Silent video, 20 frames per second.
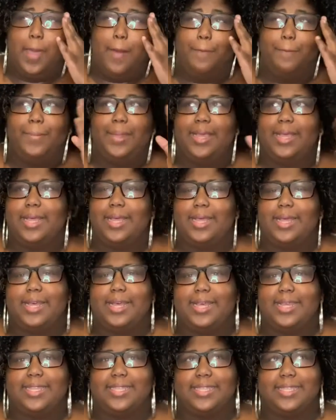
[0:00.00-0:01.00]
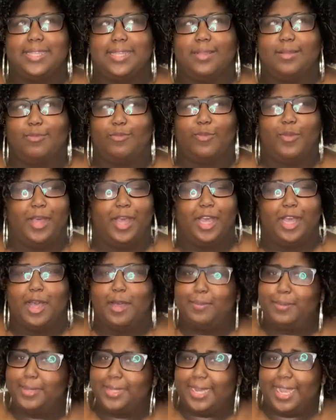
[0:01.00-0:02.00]
Because a
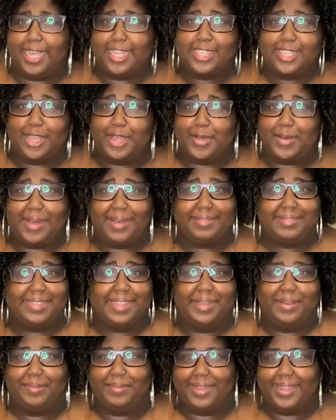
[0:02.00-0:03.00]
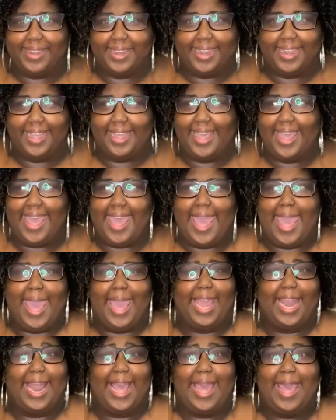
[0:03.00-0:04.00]
couple of days ago I was at work
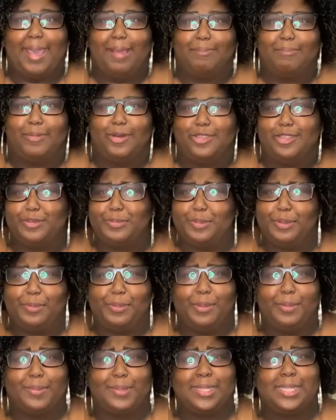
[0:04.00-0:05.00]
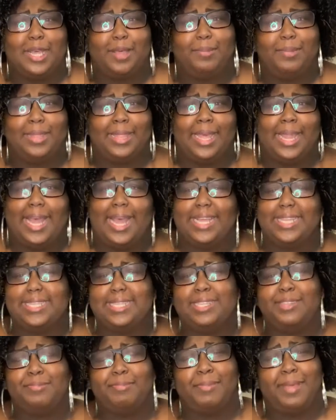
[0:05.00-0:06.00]
and I had multiple people tell me that I
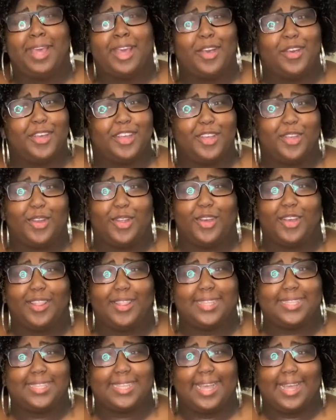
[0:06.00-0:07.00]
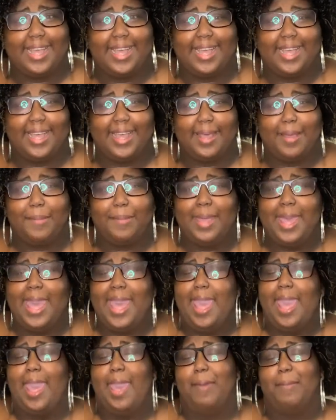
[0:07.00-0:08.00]
smell good all the time.
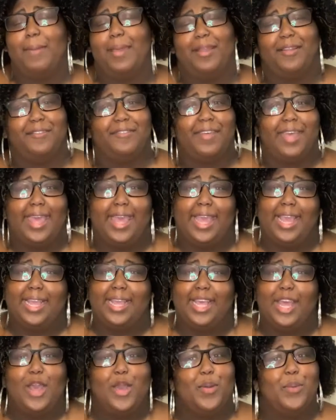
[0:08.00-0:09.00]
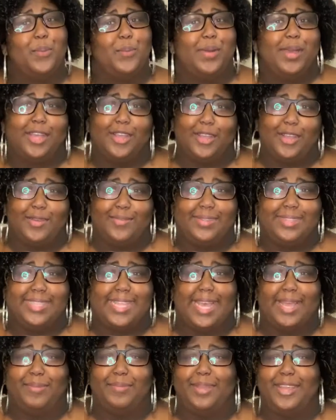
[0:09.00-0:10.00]
And matter of fact, one girl was
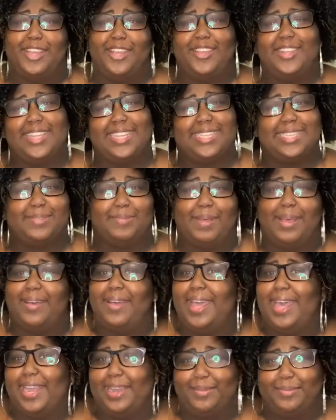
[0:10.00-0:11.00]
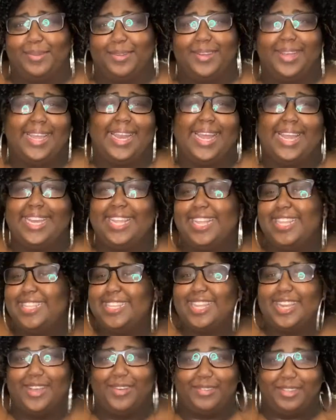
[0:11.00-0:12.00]
like, "Brie, you just smell edible and I need
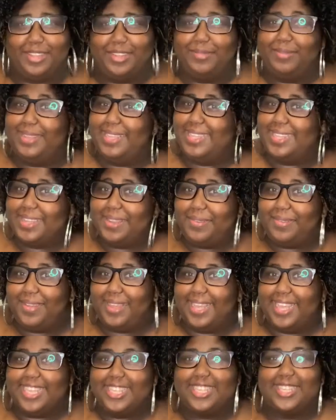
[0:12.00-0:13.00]
to know what you be doing."